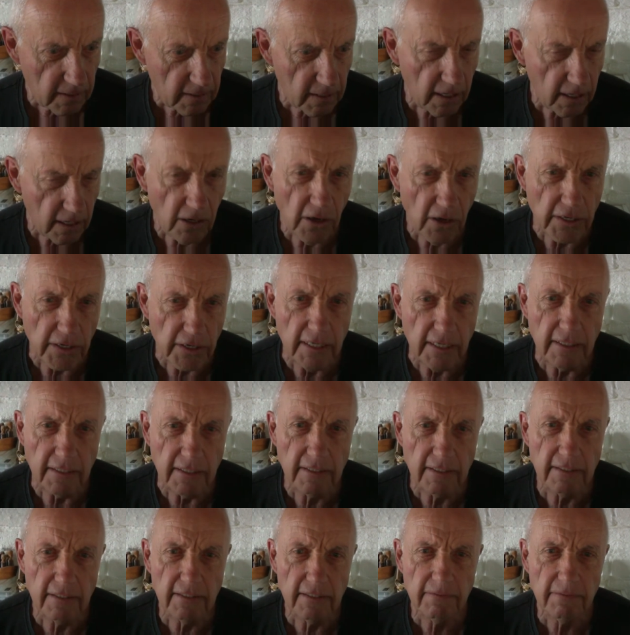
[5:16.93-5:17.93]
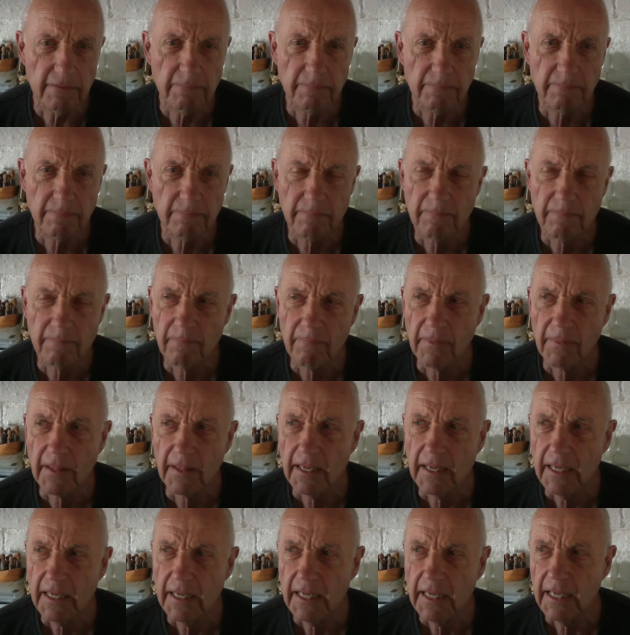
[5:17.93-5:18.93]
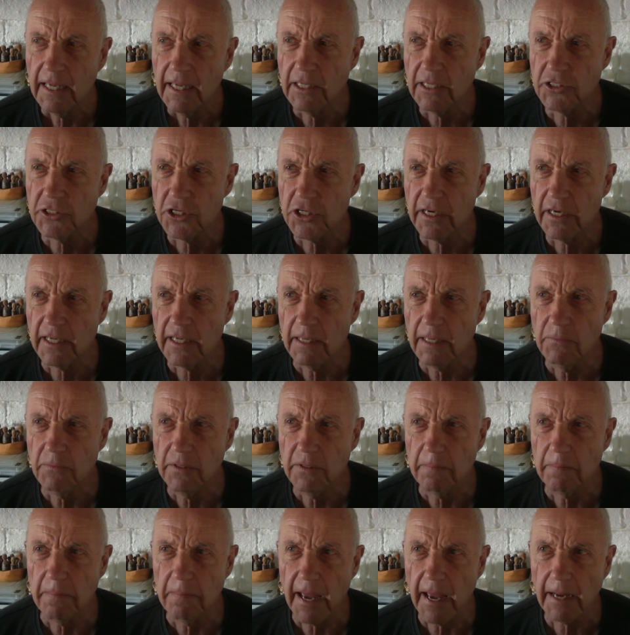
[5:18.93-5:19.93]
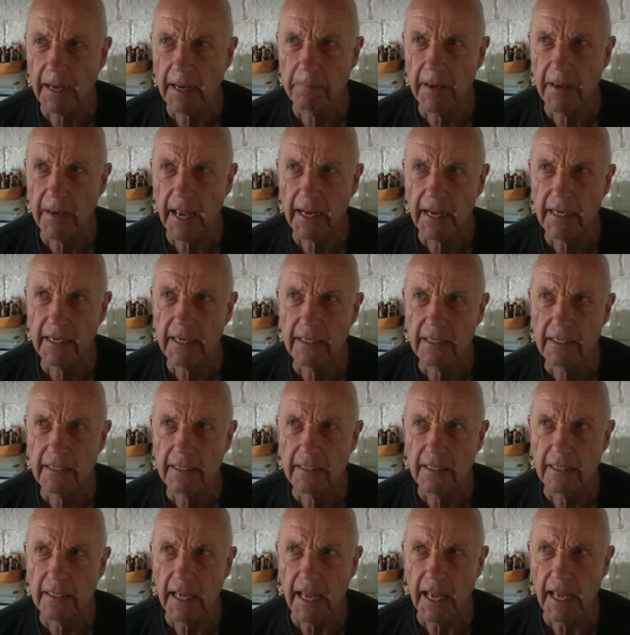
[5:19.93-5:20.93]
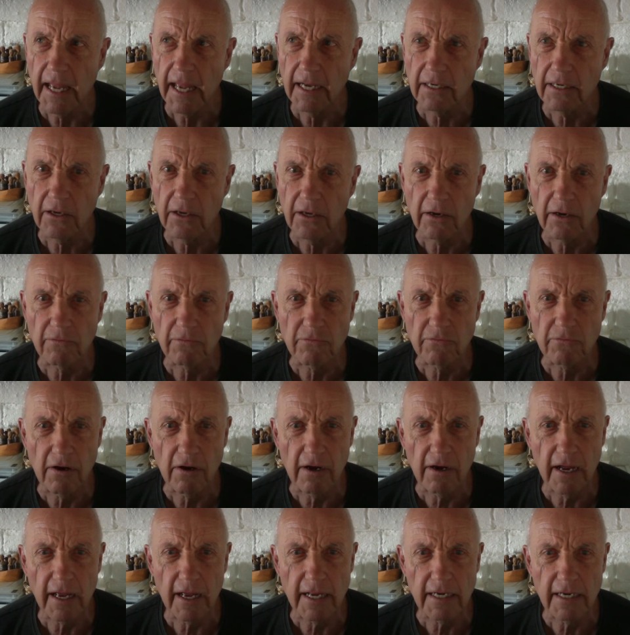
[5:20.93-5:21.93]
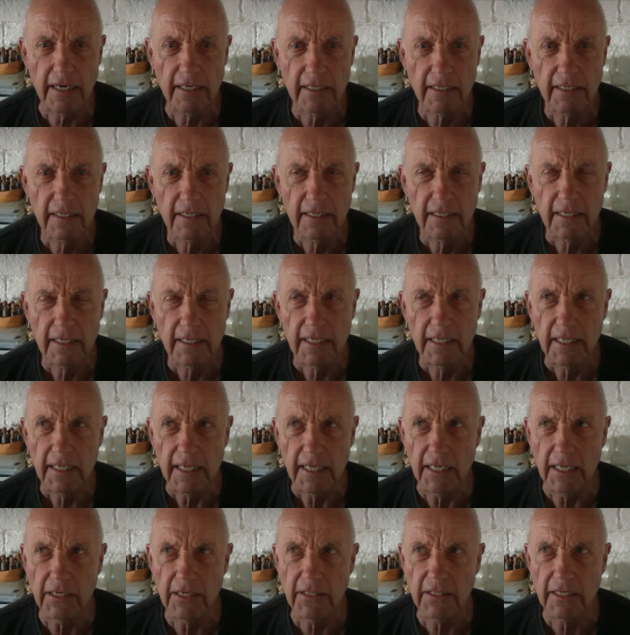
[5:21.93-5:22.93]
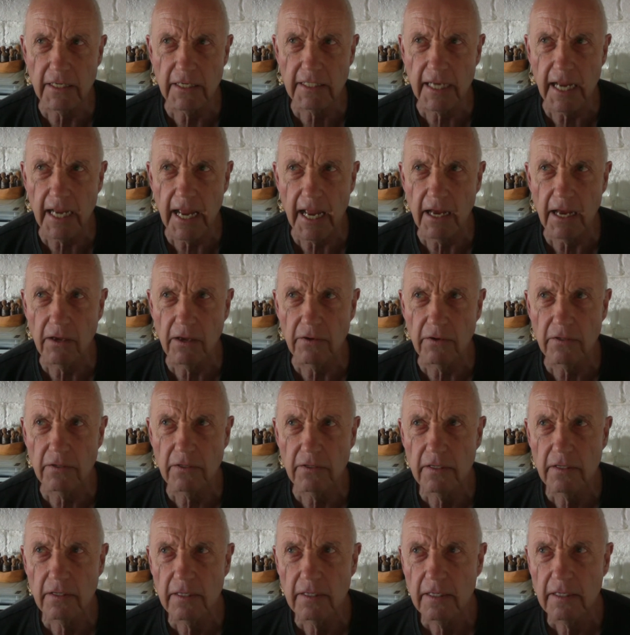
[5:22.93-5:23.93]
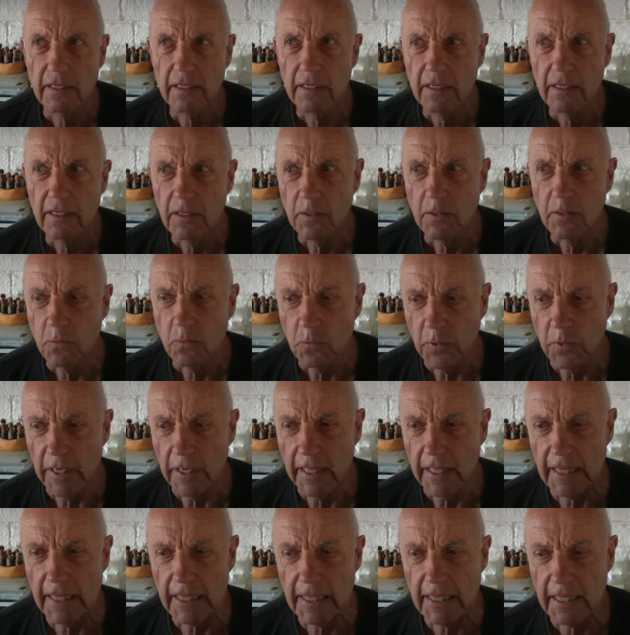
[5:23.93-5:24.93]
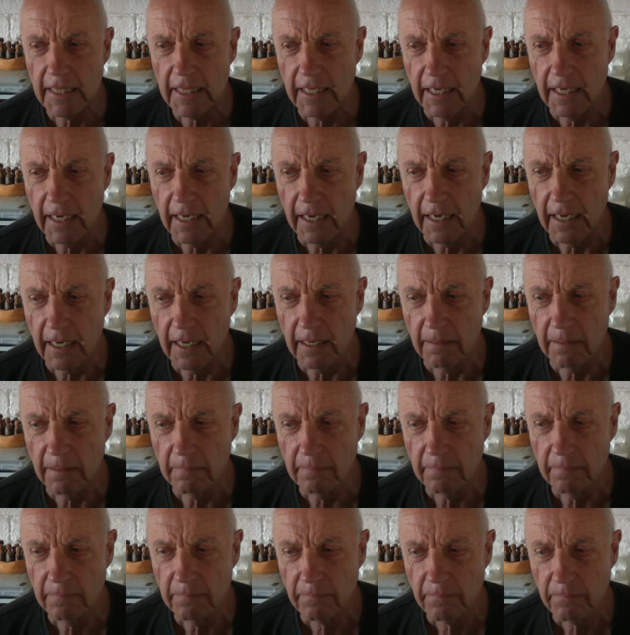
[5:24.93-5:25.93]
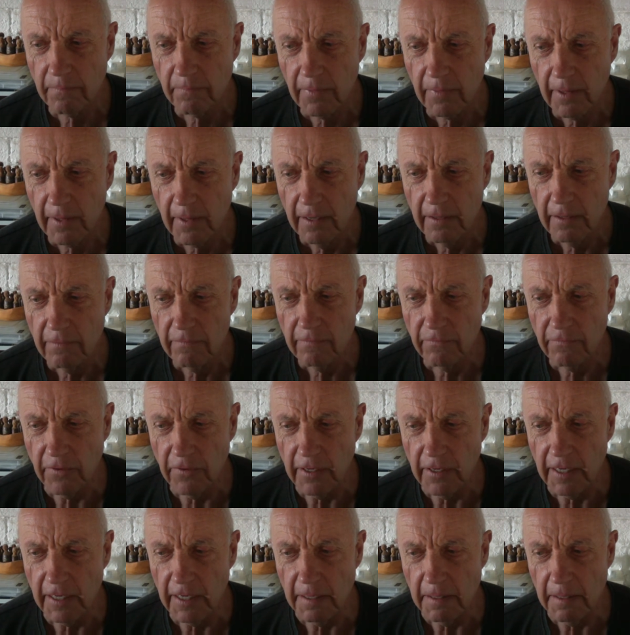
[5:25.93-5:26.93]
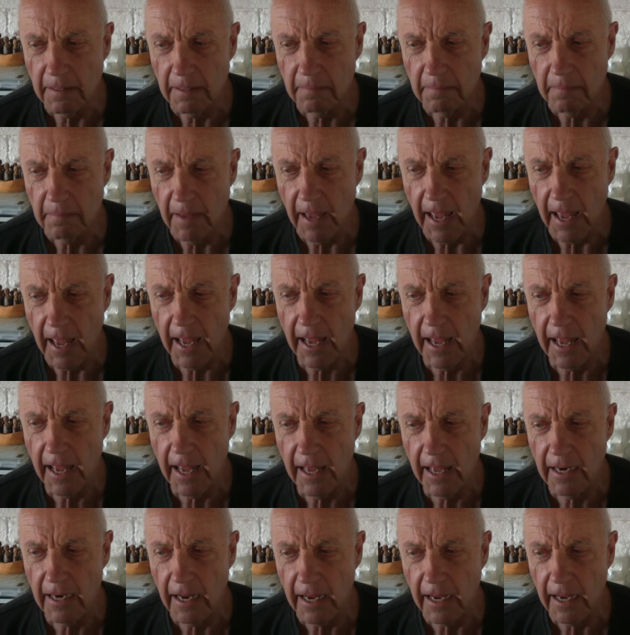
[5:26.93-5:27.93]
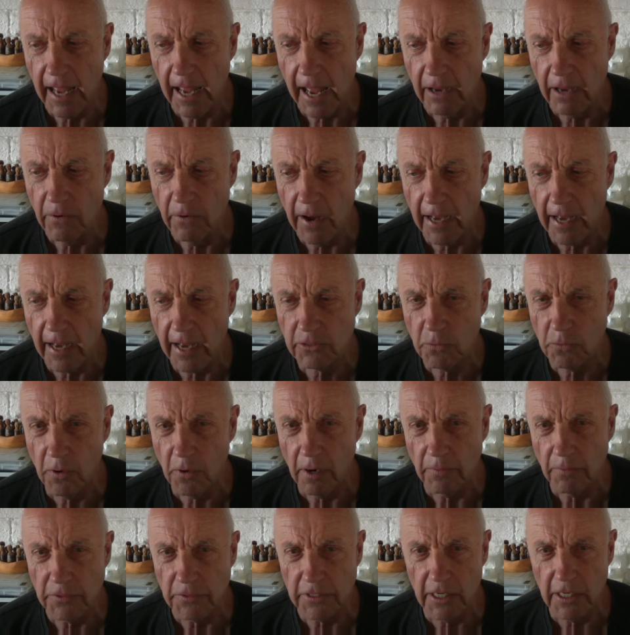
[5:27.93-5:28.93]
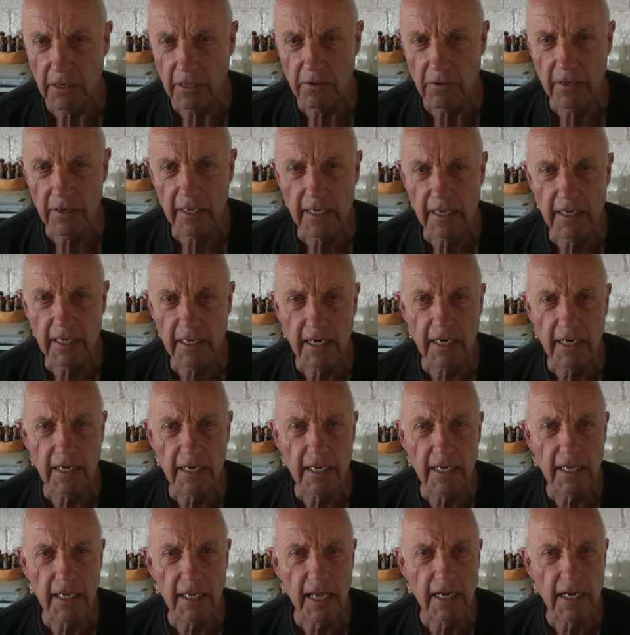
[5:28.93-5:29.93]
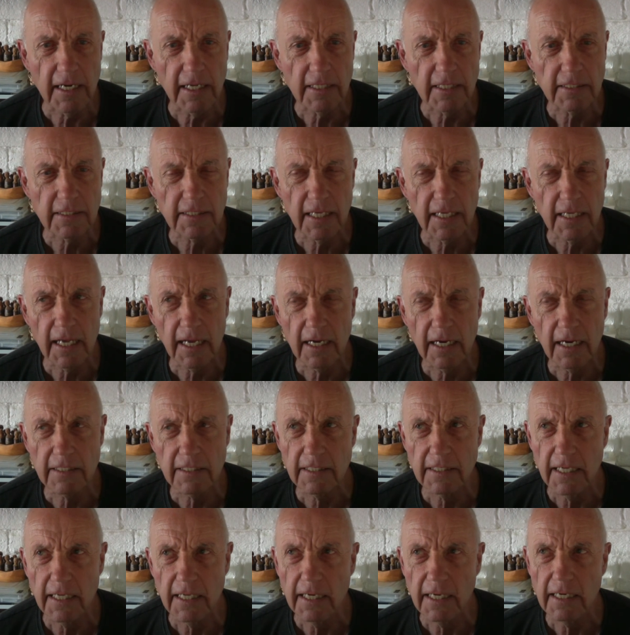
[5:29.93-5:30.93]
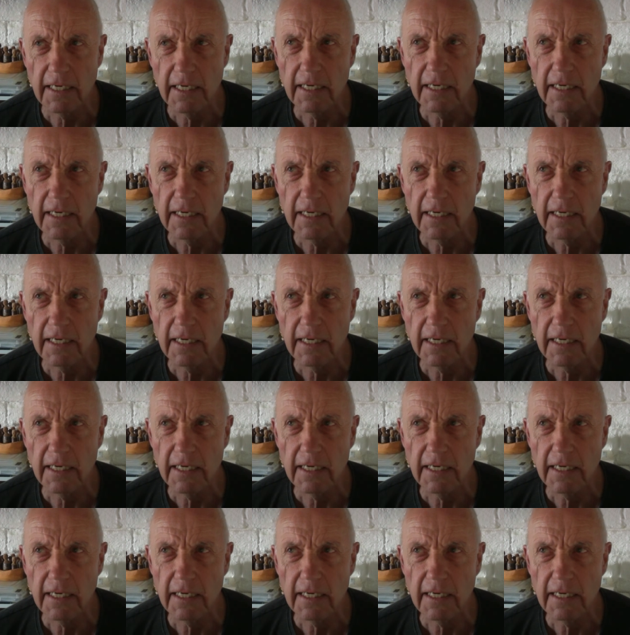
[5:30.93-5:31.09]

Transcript: a lot younger, hitchhiking with a backpack, and got a ride into the town with a friendly man who asked where I was going, and I said,